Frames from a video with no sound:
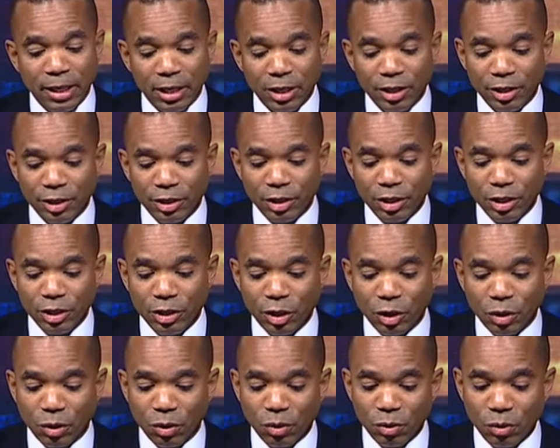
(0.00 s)

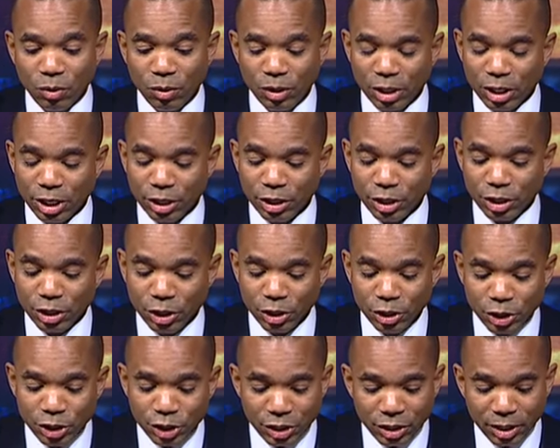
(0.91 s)
the whole
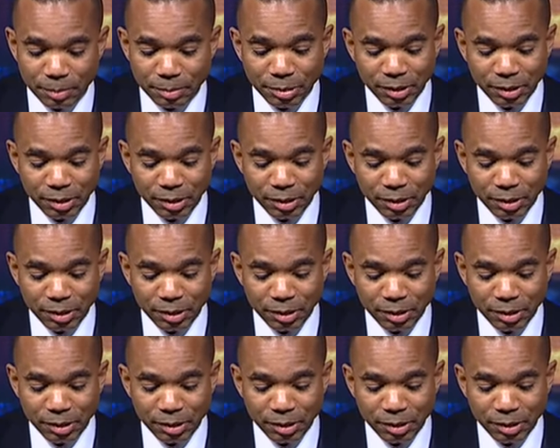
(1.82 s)
HRSA